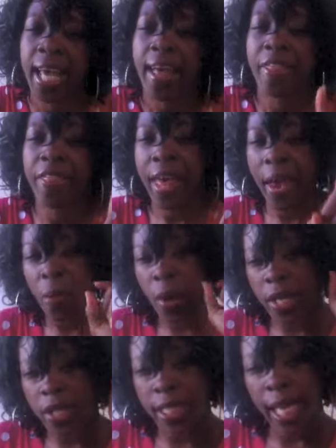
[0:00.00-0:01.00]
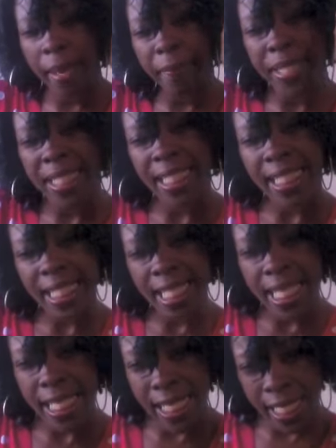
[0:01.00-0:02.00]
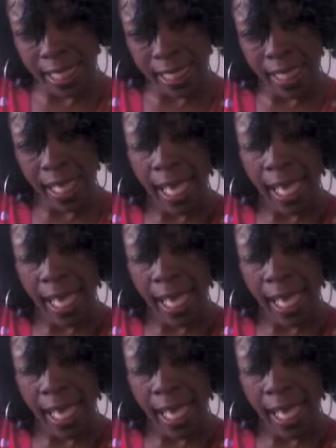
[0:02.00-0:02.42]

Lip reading: That way you can't be sneaky